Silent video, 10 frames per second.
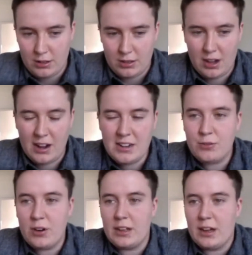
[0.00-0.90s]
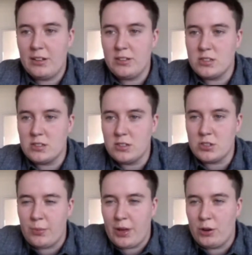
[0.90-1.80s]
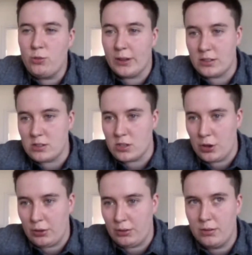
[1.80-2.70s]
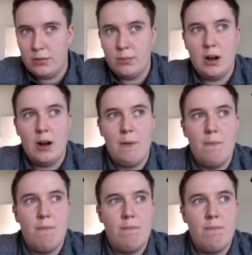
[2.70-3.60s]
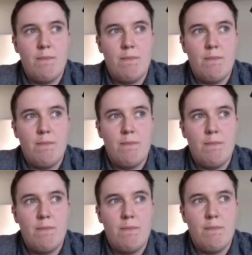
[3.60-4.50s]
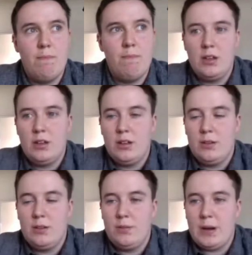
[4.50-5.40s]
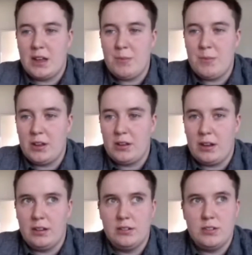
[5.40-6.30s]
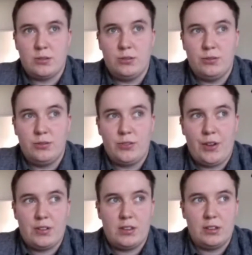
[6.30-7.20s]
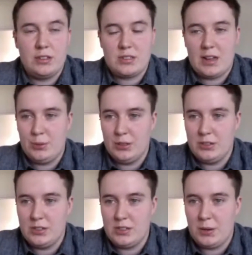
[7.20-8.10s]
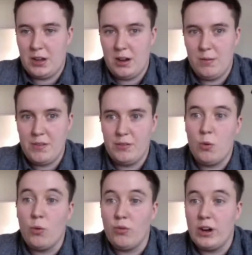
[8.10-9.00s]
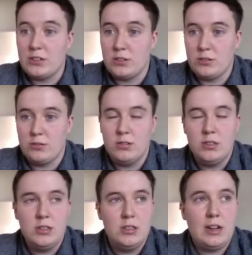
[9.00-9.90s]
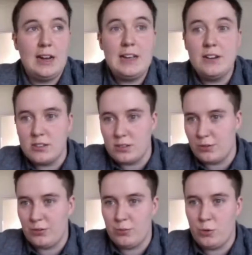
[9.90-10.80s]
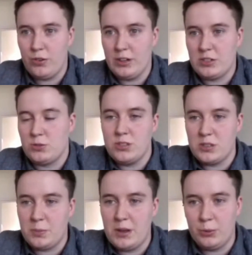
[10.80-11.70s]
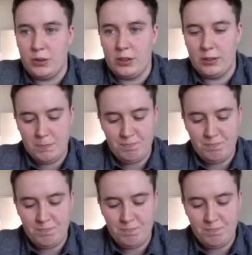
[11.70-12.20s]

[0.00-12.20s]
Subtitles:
kind of like how this is the job they always do, but because of the pandemic and sort of everything that's happened, it's become even more vital. Cleaners are even more vital. All these people that